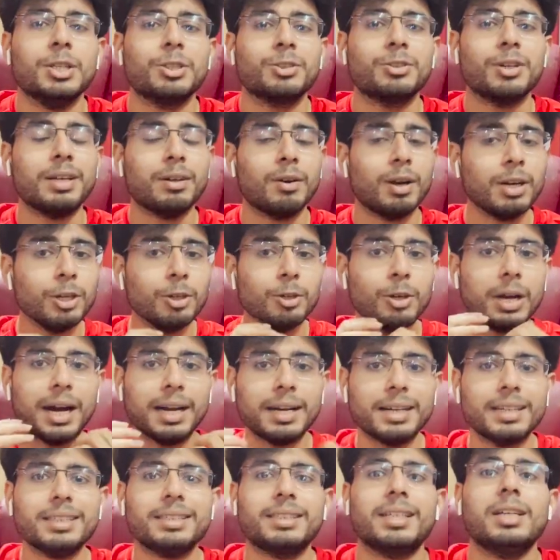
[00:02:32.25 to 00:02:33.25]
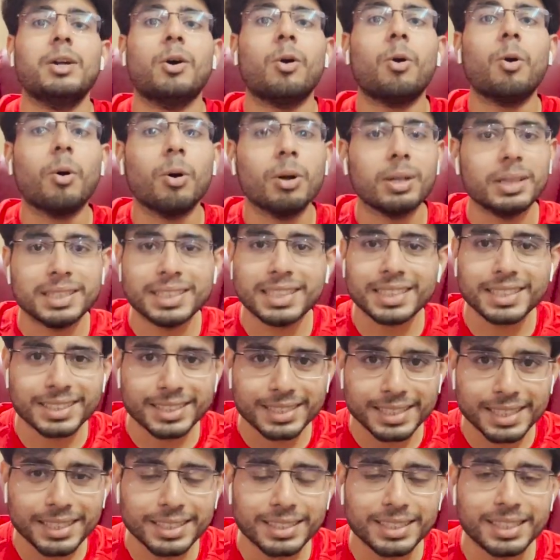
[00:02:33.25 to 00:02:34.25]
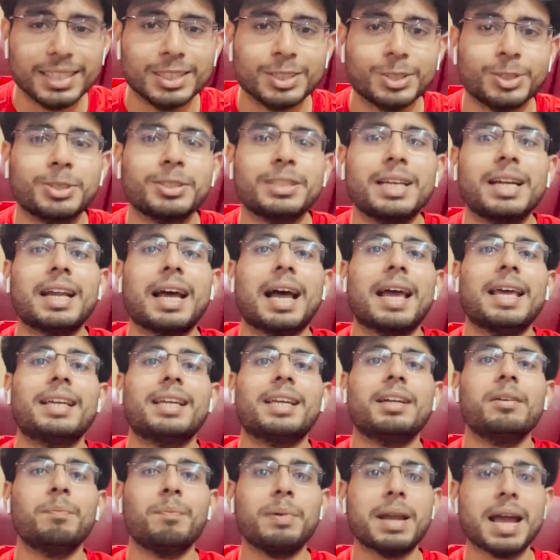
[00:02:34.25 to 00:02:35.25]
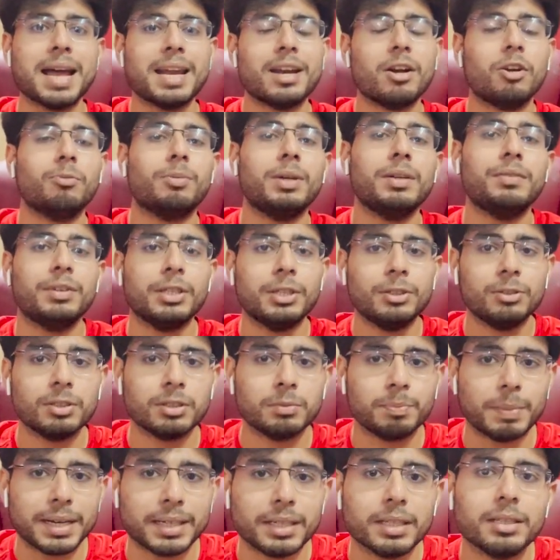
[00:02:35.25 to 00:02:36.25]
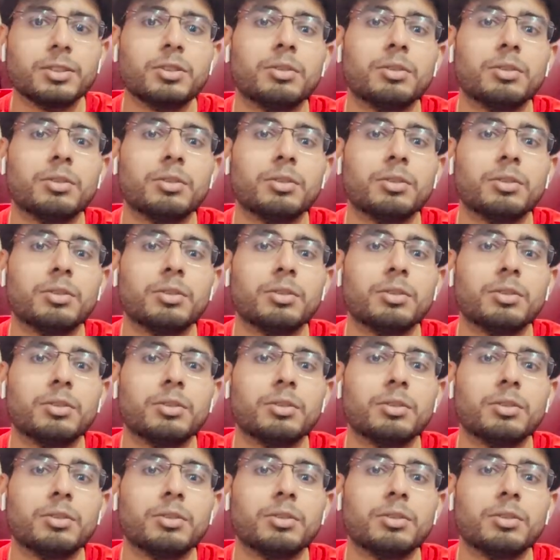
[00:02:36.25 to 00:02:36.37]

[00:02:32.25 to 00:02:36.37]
So I wanted to understand all these things so that I can plan out my videos better.